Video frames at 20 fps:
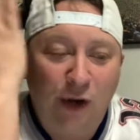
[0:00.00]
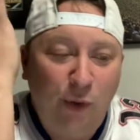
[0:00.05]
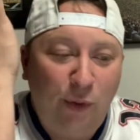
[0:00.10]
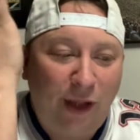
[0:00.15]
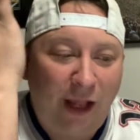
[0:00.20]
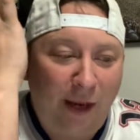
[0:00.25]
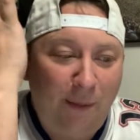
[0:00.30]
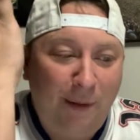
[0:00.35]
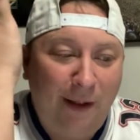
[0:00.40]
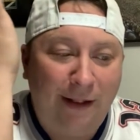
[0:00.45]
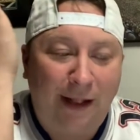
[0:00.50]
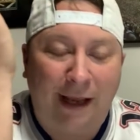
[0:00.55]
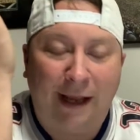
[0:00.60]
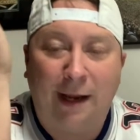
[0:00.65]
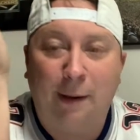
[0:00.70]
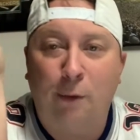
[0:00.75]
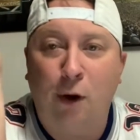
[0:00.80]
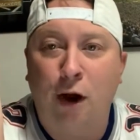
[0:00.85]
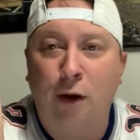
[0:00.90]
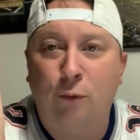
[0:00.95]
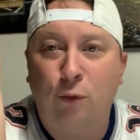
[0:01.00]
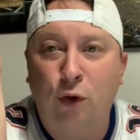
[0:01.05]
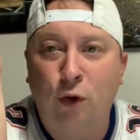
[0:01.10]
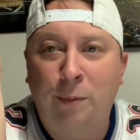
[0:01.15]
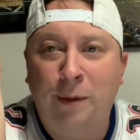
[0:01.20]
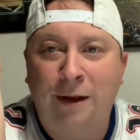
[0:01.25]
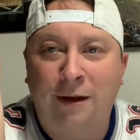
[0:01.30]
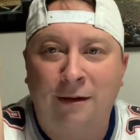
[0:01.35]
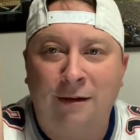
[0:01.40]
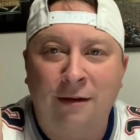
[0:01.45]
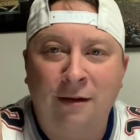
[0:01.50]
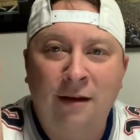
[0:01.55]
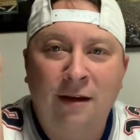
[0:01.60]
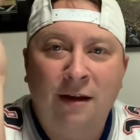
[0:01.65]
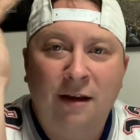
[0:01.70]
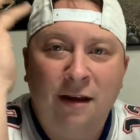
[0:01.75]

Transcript: you kidding me? Like, come on, Ruben.